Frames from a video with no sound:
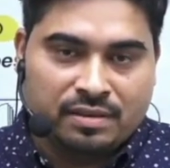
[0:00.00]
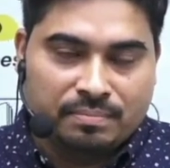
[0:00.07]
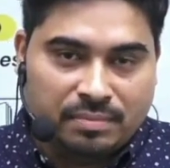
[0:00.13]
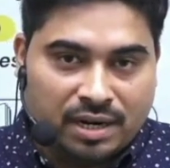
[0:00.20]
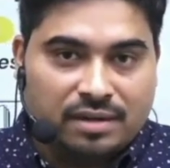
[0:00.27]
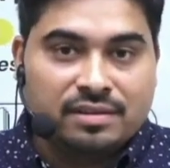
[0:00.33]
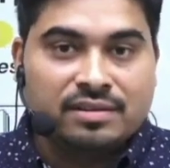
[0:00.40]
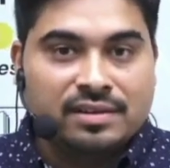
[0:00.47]

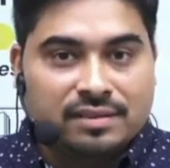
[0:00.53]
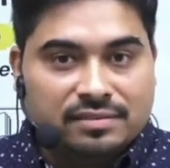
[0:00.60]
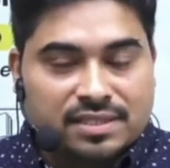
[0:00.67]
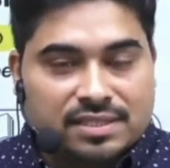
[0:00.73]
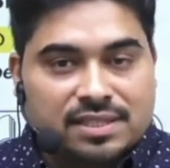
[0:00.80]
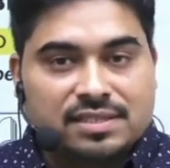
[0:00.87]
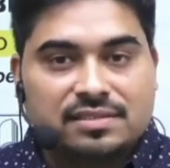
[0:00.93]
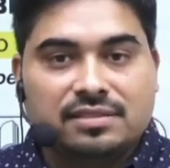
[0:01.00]
But
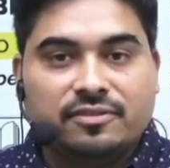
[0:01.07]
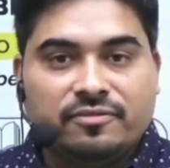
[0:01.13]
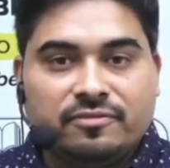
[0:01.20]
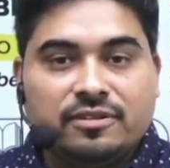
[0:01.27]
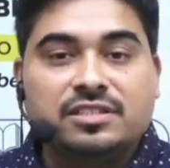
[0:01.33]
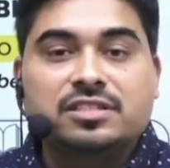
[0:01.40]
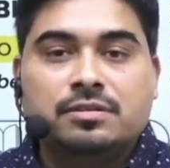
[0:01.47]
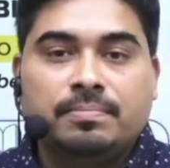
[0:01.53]
this is the
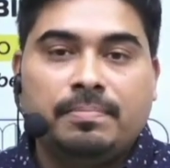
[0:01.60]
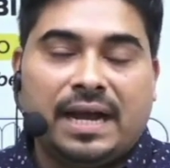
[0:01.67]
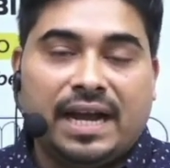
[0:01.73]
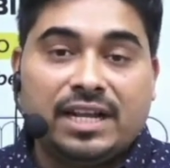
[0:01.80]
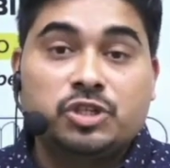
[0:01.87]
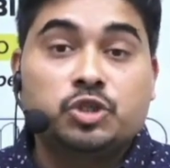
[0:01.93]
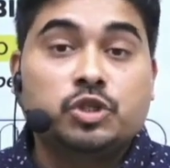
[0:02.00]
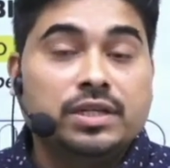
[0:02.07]
first
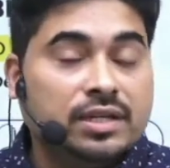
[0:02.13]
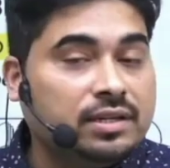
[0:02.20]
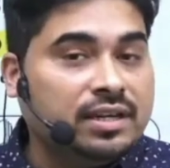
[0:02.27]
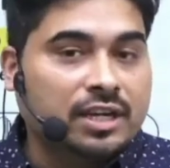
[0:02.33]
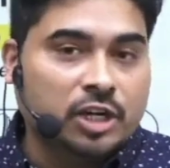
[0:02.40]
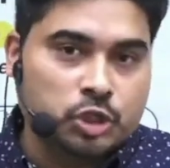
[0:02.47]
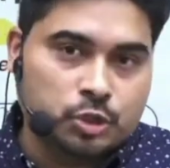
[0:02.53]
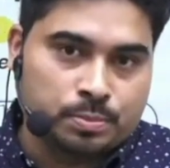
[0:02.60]
batch in
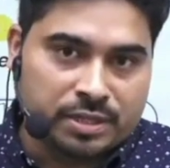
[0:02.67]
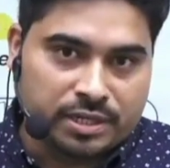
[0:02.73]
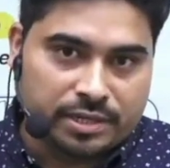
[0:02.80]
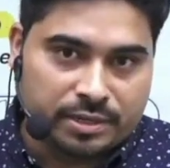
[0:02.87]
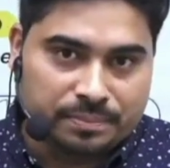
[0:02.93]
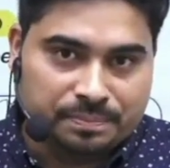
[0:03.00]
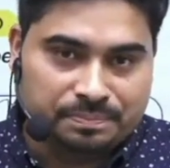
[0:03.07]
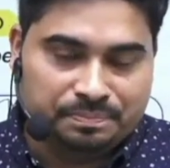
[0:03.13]
English
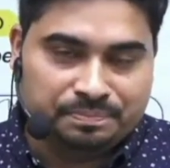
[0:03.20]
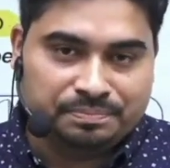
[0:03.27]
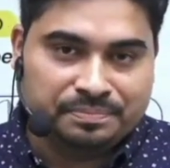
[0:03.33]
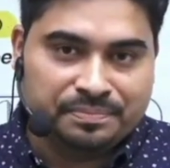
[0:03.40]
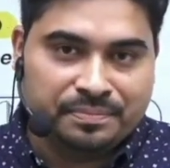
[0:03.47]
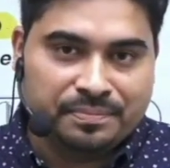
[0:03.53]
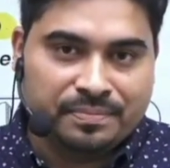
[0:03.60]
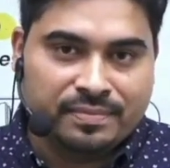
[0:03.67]
medium.
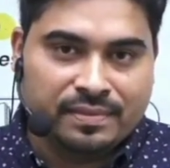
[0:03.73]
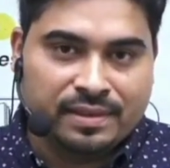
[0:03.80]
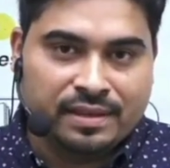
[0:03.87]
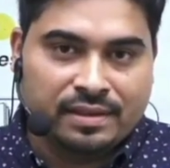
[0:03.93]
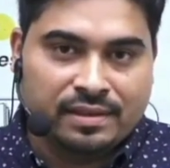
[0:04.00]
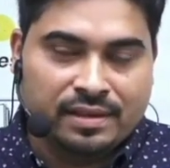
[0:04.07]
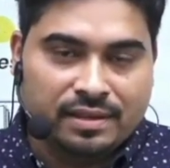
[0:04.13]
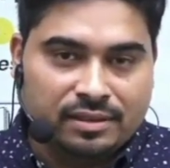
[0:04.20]

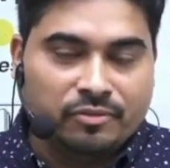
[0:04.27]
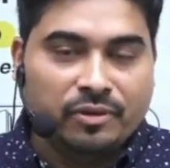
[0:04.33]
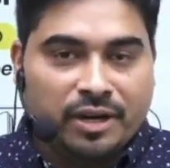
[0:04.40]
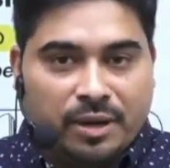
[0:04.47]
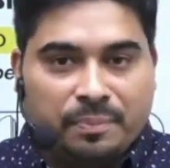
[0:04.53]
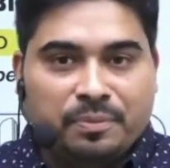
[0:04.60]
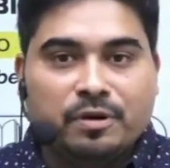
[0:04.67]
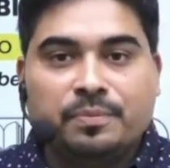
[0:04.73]
The
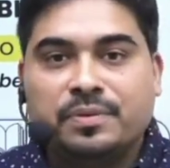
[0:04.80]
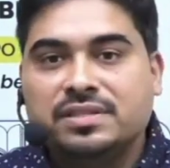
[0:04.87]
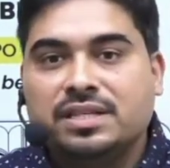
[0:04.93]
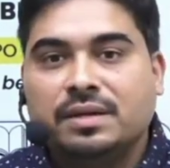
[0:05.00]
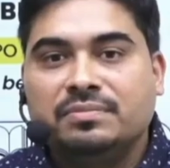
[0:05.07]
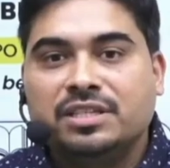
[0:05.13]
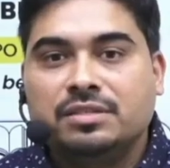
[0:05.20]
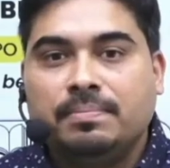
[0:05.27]
very purpose
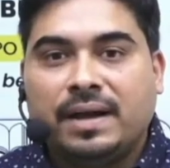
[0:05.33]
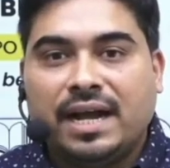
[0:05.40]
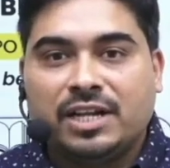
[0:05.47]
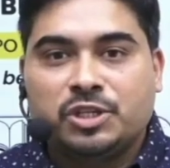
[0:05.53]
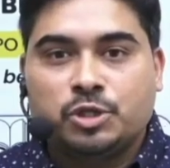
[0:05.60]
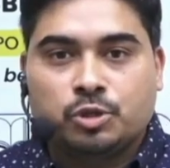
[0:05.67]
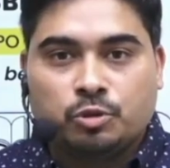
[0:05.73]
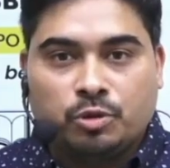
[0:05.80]
of this
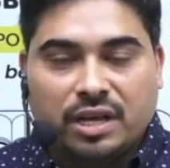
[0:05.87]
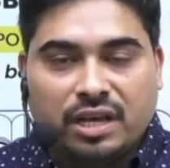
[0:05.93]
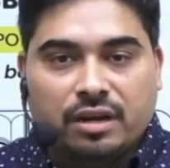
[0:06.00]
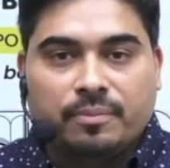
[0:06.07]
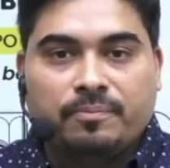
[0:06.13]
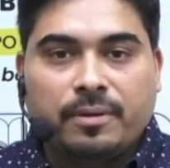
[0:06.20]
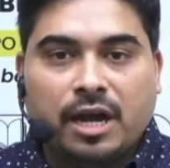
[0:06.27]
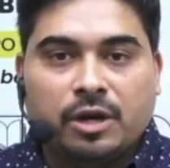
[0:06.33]
batch to
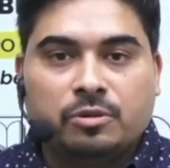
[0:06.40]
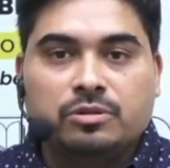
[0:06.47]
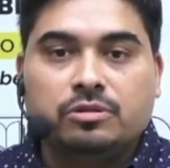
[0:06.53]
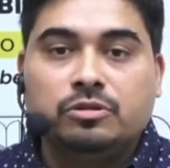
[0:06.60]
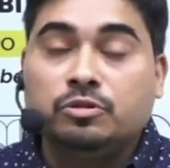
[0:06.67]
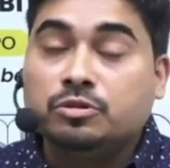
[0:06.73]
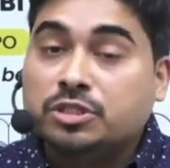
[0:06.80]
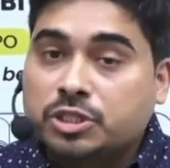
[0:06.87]
help out
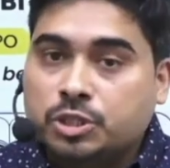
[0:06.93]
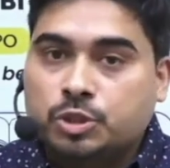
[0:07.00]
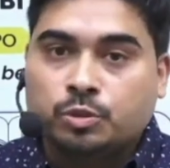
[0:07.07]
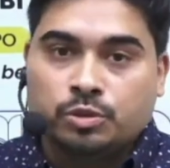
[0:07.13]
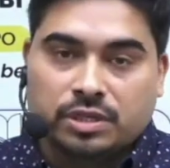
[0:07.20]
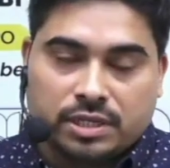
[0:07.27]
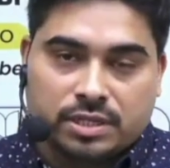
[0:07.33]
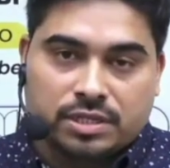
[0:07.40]
those
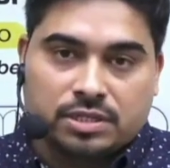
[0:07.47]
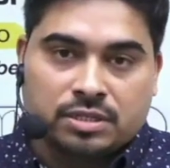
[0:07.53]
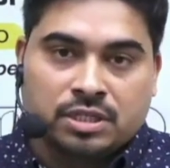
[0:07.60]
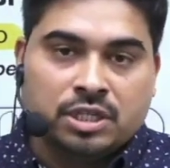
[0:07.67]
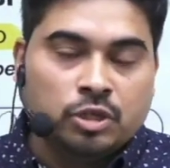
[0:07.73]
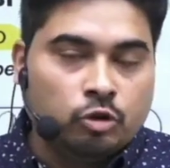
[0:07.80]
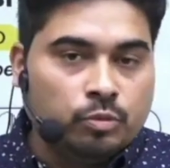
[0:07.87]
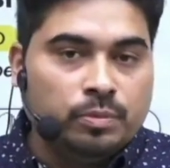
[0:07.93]
students
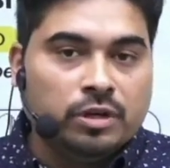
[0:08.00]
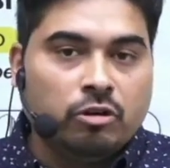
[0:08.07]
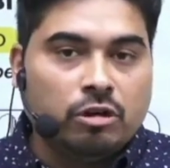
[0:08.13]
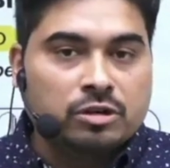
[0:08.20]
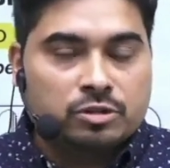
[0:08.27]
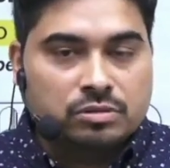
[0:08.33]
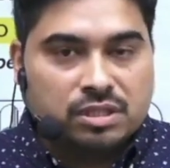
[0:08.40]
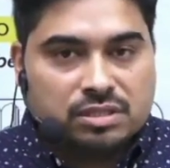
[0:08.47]
who belong
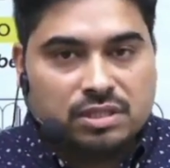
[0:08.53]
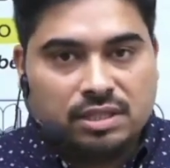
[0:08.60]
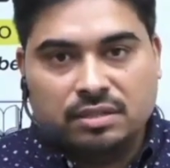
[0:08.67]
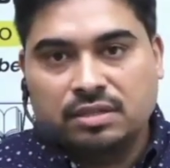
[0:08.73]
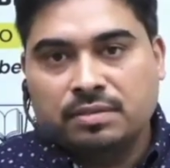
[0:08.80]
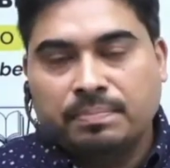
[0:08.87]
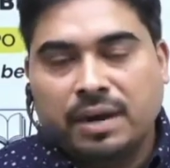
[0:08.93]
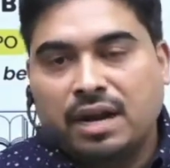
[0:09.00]
to the
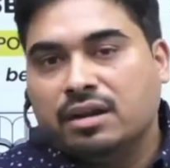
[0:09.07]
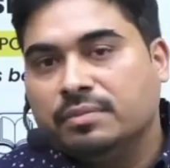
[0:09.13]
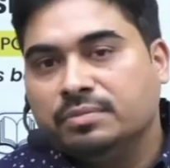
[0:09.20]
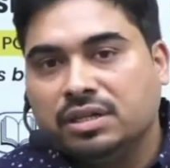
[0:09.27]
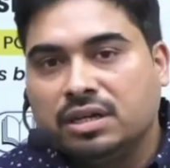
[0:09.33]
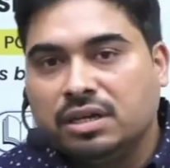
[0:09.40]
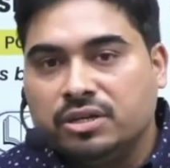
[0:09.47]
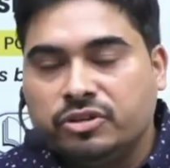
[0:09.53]
southern part of
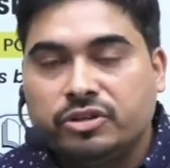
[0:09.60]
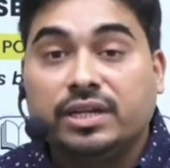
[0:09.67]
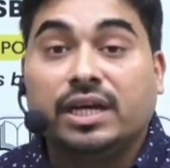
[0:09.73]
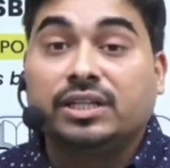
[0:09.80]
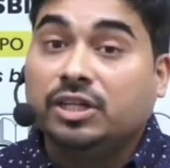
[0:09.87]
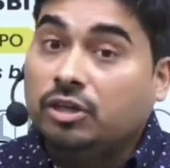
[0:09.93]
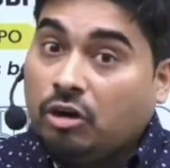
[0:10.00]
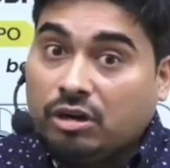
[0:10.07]
the country or
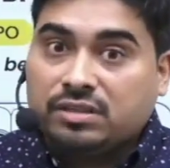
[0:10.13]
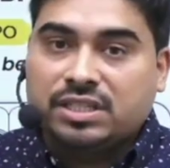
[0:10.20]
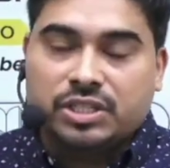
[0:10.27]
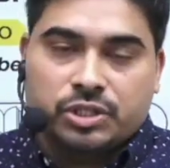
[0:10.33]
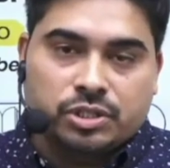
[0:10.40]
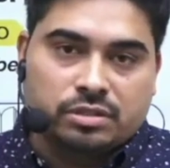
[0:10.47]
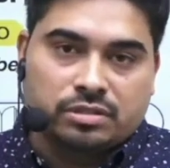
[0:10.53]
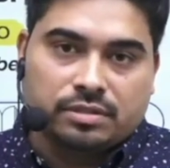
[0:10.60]
the
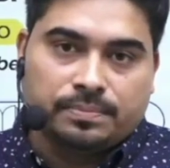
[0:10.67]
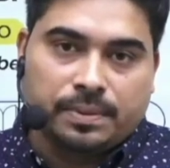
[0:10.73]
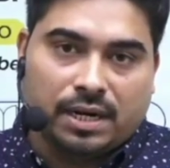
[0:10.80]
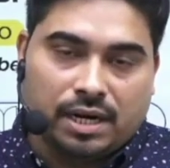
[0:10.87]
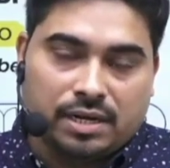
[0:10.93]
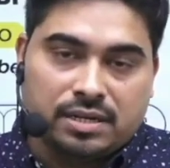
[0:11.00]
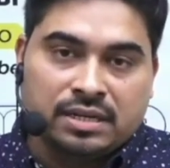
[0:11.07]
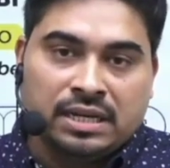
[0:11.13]
northeastern
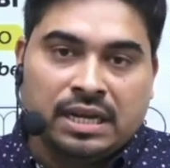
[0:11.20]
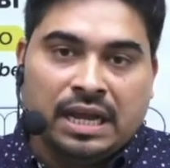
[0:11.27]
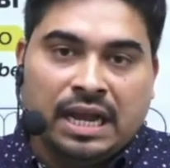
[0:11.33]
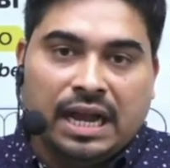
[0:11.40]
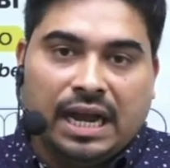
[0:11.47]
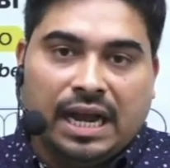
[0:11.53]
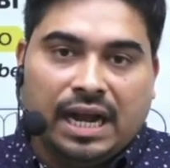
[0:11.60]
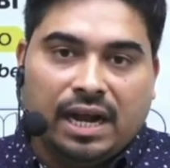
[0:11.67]
part,
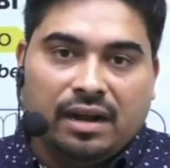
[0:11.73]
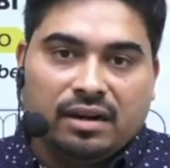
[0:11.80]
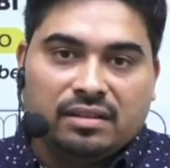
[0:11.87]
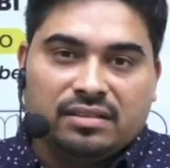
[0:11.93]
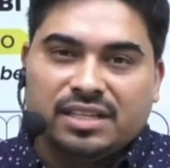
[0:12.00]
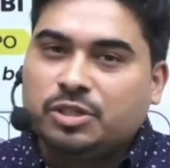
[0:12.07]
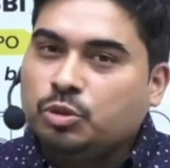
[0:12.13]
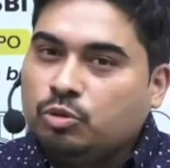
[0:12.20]
and
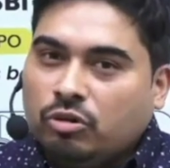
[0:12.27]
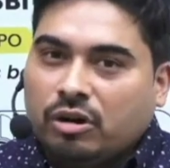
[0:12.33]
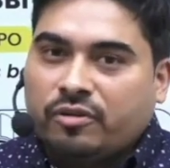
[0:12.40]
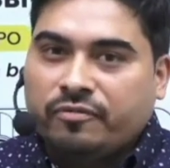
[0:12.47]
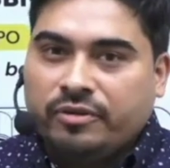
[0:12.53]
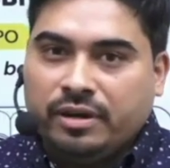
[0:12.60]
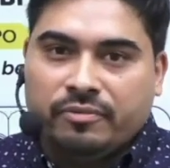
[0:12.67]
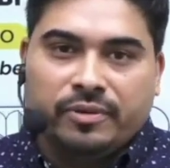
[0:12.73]
they do not
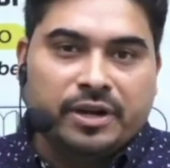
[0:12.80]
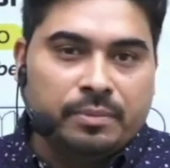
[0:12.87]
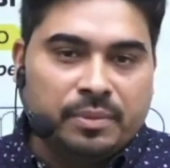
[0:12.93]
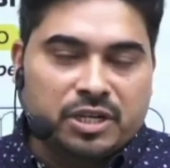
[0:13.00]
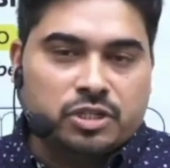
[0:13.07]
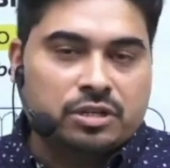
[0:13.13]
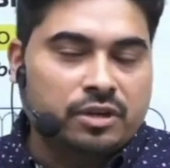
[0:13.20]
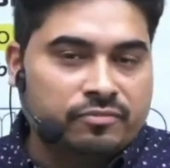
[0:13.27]
feel very
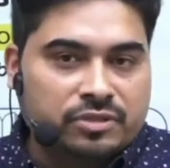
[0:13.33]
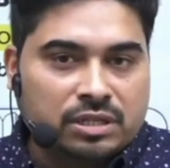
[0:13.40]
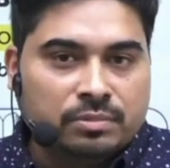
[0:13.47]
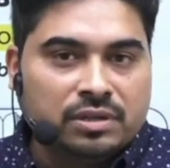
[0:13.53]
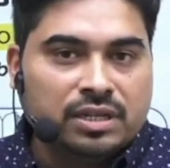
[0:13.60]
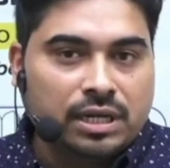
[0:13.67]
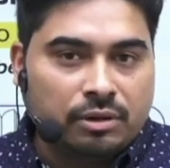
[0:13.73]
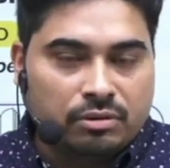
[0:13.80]
much
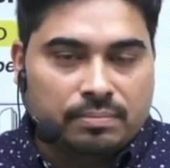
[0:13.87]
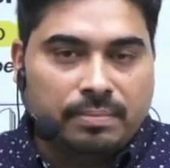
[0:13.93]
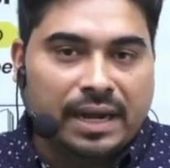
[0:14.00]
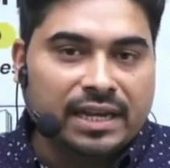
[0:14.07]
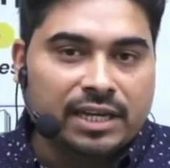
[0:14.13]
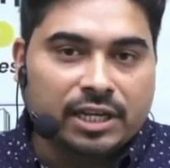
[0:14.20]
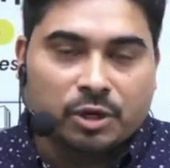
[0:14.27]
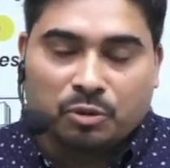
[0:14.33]
comfortable in our
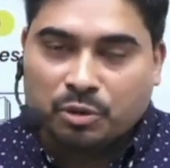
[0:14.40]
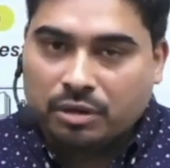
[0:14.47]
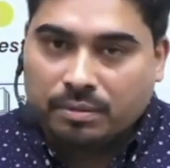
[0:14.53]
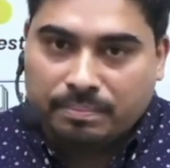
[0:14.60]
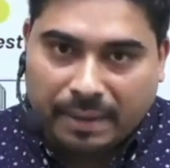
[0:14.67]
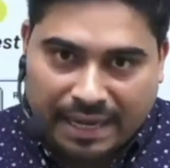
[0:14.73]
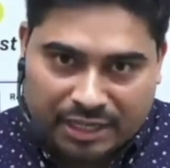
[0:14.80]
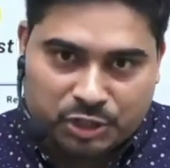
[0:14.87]
bilingual
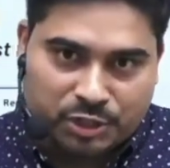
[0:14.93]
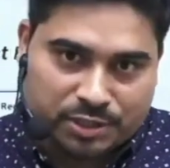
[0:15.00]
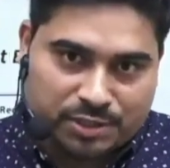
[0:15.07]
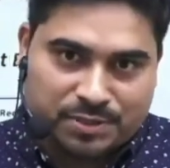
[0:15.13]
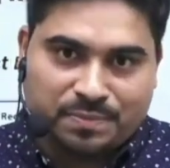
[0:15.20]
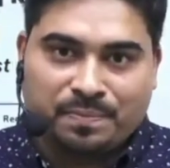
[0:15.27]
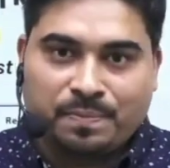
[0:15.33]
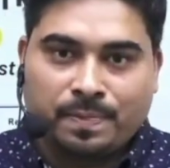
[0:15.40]
batches.